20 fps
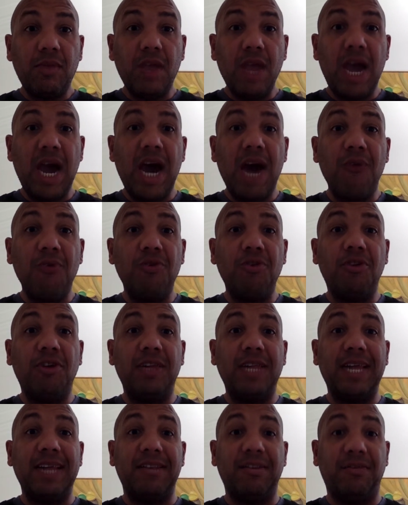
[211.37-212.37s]
How will you
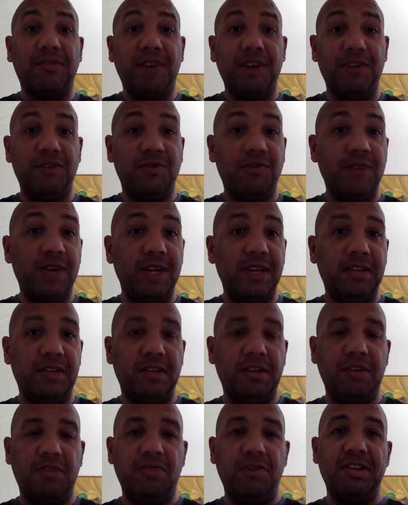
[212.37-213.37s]
classify your font? Is it
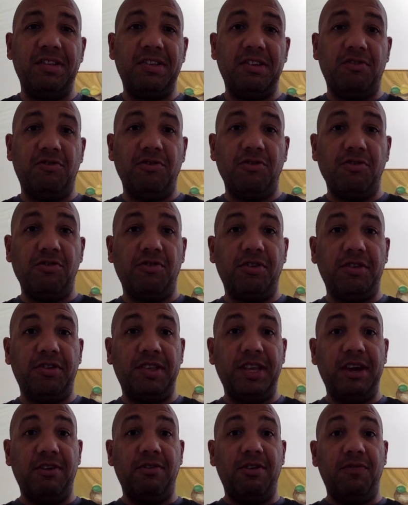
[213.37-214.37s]
a transitional
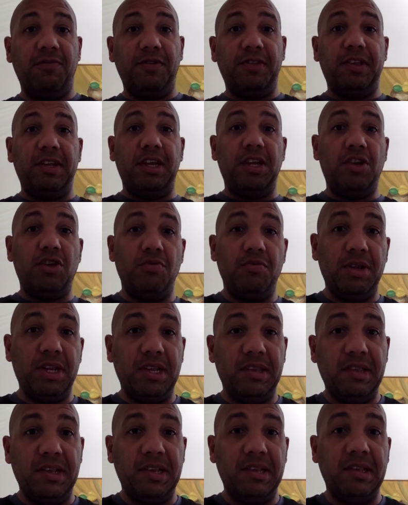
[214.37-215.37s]
serif? Is it a
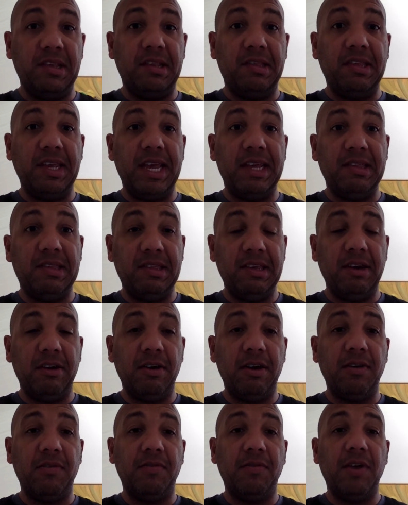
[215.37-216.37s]
humanist? Is it a sans
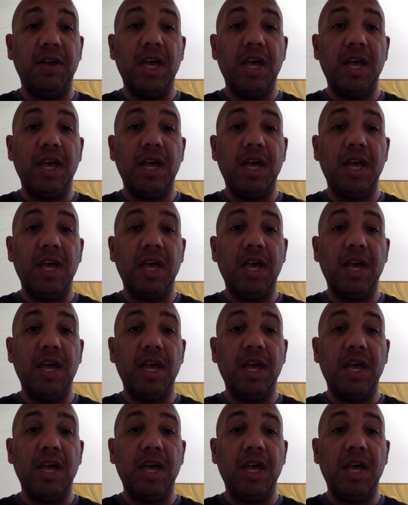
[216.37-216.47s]
serif?